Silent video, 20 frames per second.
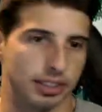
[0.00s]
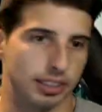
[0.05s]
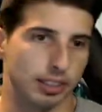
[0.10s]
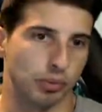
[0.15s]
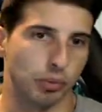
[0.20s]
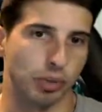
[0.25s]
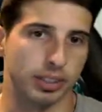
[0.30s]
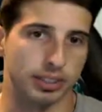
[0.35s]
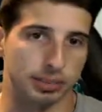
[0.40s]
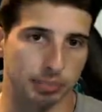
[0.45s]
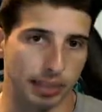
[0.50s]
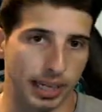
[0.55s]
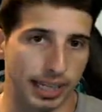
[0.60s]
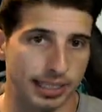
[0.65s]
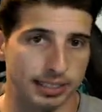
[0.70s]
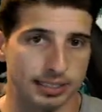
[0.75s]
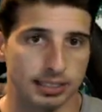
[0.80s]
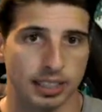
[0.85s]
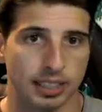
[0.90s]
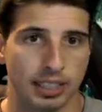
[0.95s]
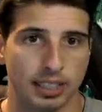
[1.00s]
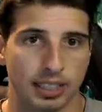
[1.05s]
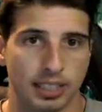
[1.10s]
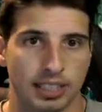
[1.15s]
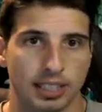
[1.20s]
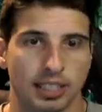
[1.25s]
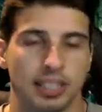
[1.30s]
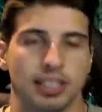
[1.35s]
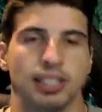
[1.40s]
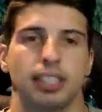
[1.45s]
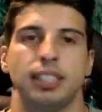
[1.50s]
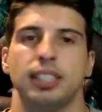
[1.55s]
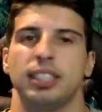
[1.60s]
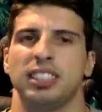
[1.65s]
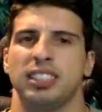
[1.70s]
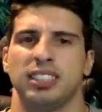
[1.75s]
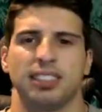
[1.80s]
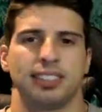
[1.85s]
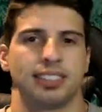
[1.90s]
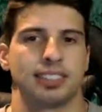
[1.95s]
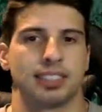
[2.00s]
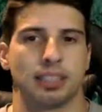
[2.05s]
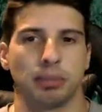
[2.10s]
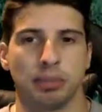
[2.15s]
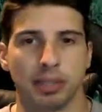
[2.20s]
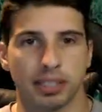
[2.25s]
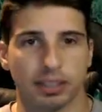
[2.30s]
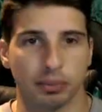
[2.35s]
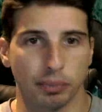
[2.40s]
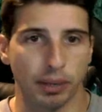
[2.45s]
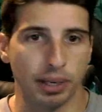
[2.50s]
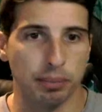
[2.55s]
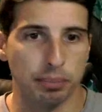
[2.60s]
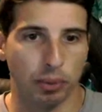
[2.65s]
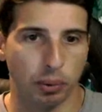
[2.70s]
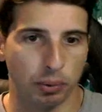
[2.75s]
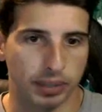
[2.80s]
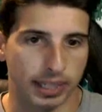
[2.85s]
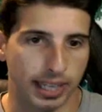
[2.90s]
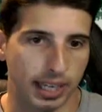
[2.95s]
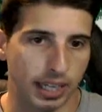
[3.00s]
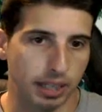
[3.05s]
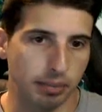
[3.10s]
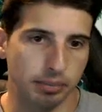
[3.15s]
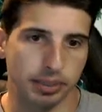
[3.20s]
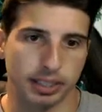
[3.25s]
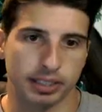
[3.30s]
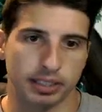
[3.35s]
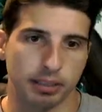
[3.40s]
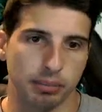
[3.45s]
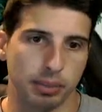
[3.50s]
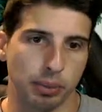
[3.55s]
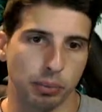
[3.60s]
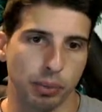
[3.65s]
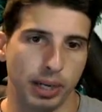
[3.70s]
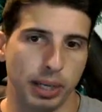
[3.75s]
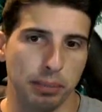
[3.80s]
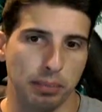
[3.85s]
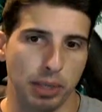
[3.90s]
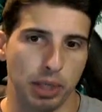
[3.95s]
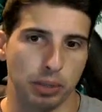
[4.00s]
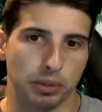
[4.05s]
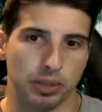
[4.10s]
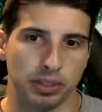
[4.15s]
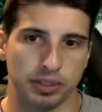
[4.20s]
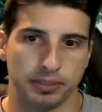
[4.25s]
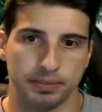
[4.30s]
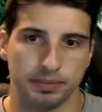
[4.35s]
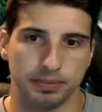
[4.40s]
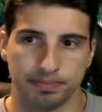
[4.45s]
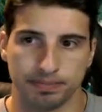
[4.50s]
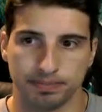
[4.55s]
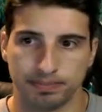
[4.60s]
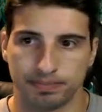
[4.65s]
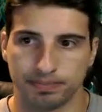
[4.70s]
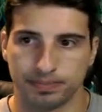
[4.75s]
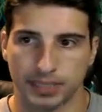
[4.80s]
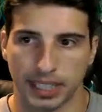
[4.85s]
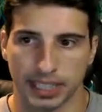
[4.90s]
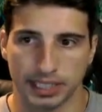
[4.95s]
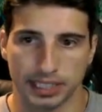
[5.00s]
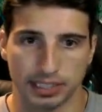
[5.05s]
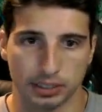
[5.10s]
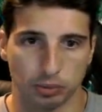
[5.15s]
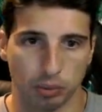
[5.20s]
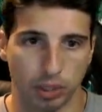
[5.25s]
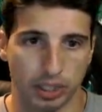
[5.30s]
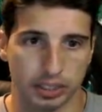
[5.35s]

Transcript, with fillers: what is bad, give me a rainbow game. Give me a rainbow. At least one.